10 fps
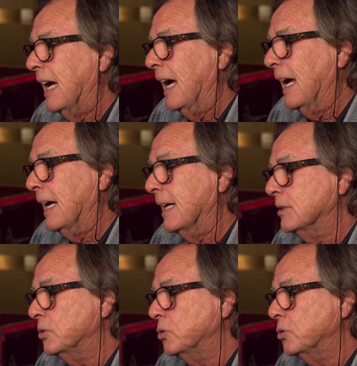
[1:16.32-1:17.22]

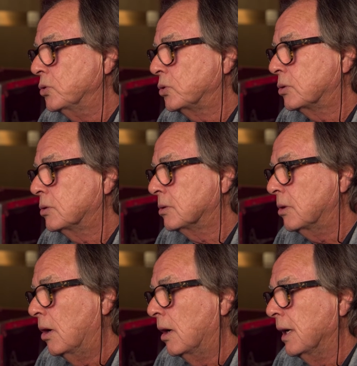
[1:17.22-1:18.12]
and
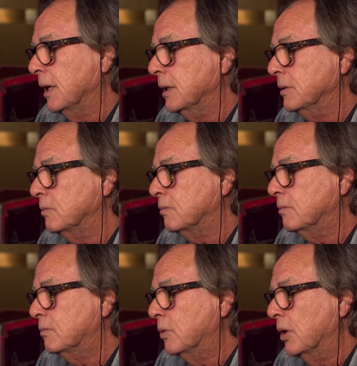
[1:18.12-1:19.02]

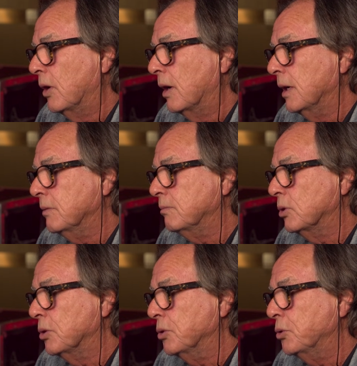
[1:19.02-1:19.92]
when I
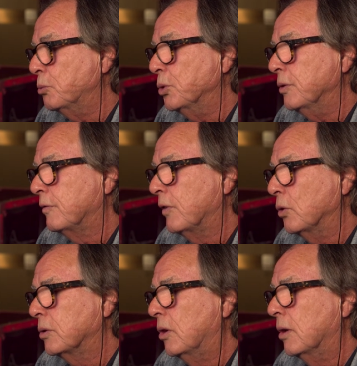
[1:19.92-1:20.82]
heard the word
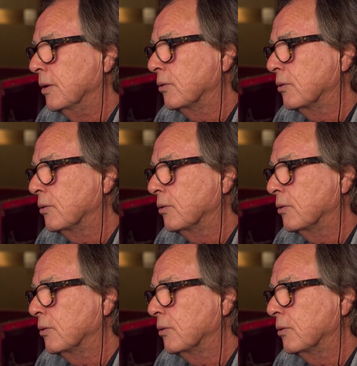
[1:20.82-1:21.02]
folk, I